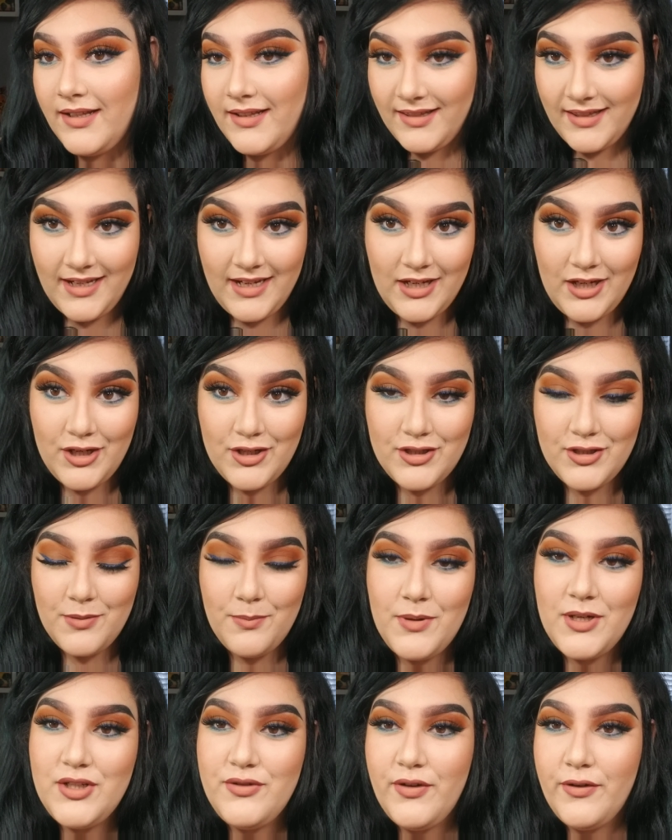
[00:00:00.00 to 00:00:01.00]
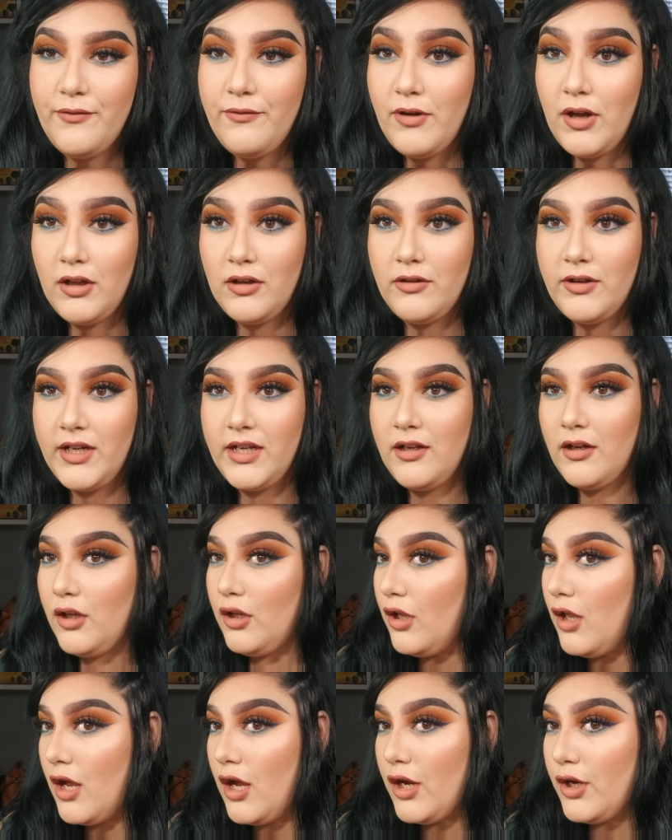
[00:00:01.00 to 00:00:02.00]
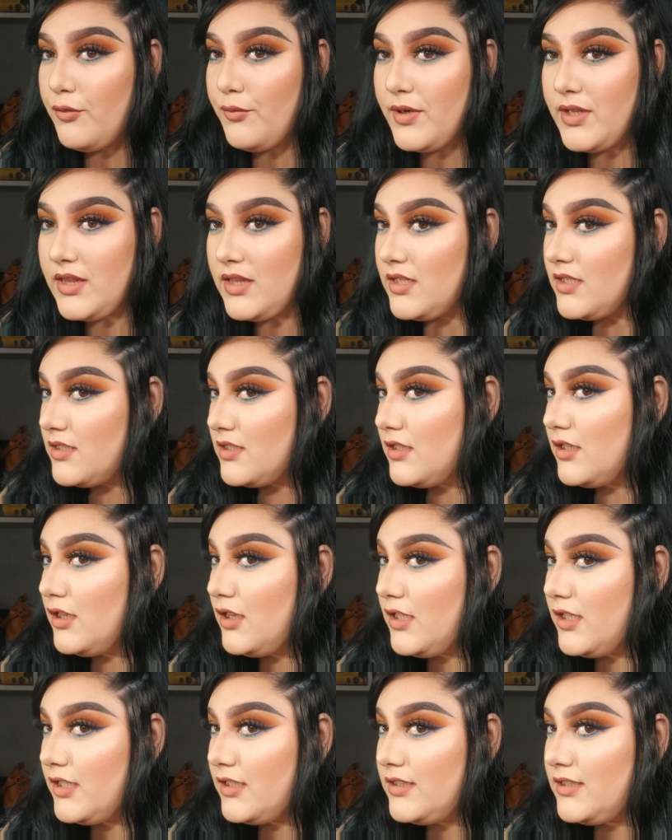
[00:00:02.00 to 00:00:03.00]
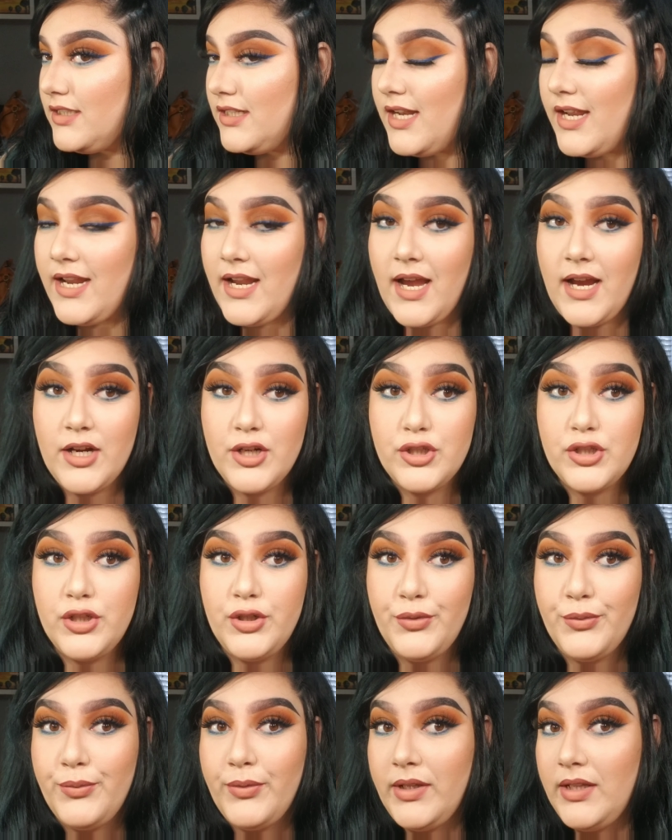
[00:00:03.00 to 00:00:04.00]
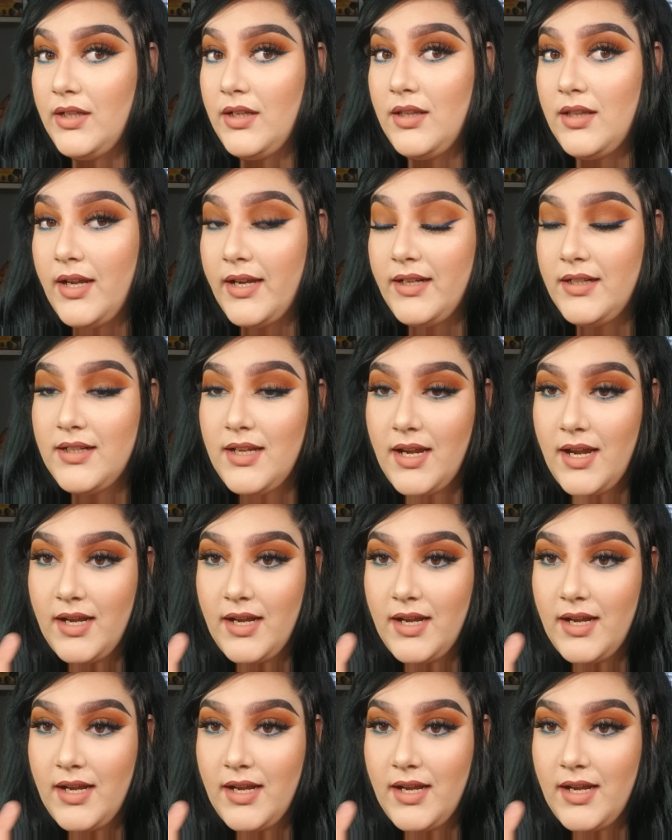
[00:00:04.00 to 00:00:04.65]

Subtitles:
Thank you so much for following along with this look today. I actually really liked it.